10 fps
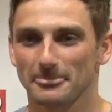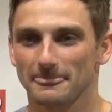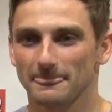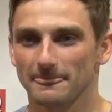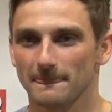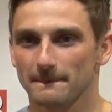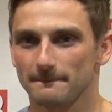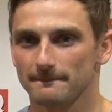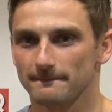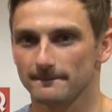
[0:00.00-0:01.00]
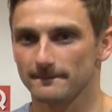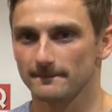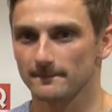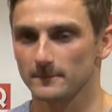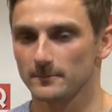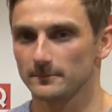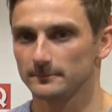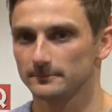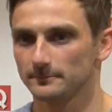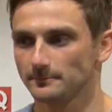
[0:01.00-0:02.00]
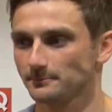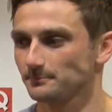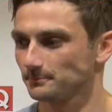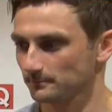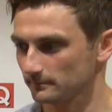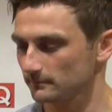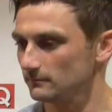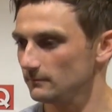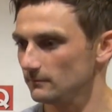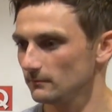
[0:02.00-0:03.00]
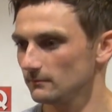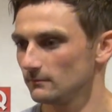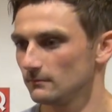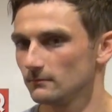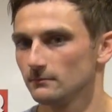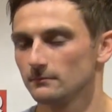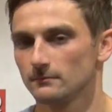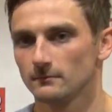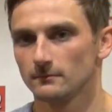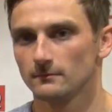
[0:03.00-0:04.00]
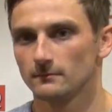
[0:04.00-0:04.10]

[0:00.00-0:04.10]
(not speaking)